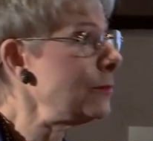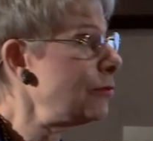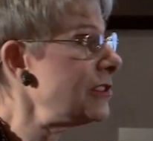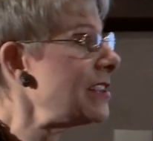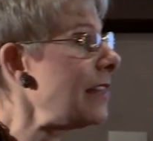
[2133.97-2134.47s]
and
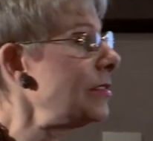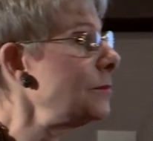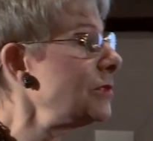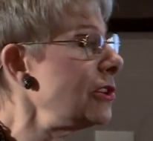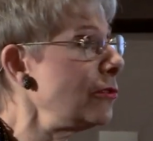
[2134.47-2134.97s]
present
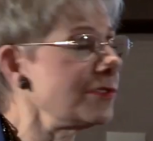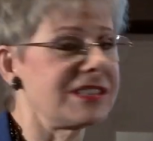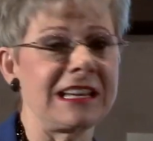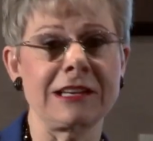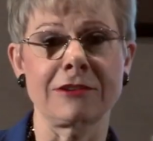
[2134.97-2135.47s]
them to your
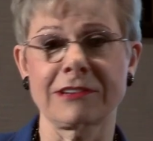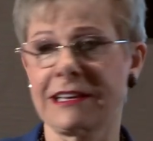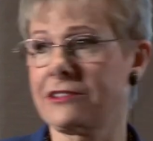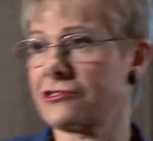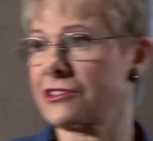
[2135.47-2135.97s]
senior
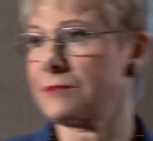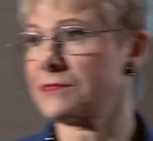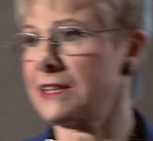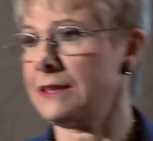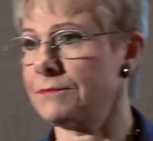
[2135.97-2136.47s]
leadership
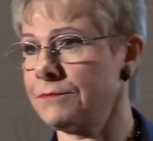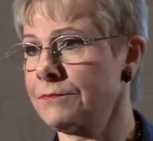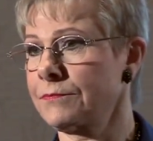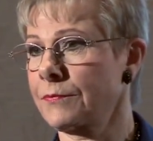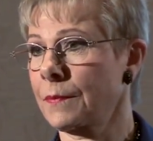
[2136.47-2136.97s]
team.
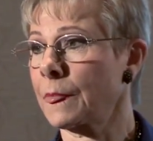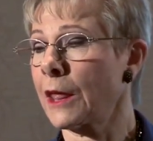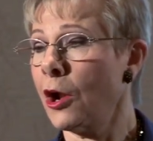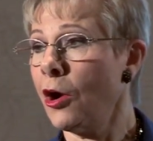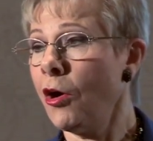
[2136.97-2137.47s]

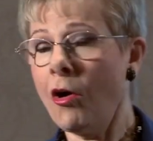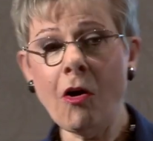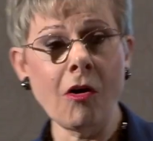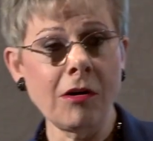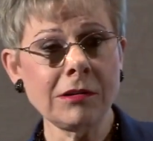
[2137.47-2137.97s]

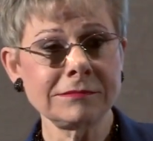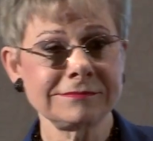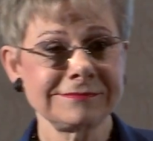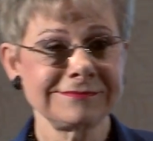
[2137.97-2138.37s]
Or,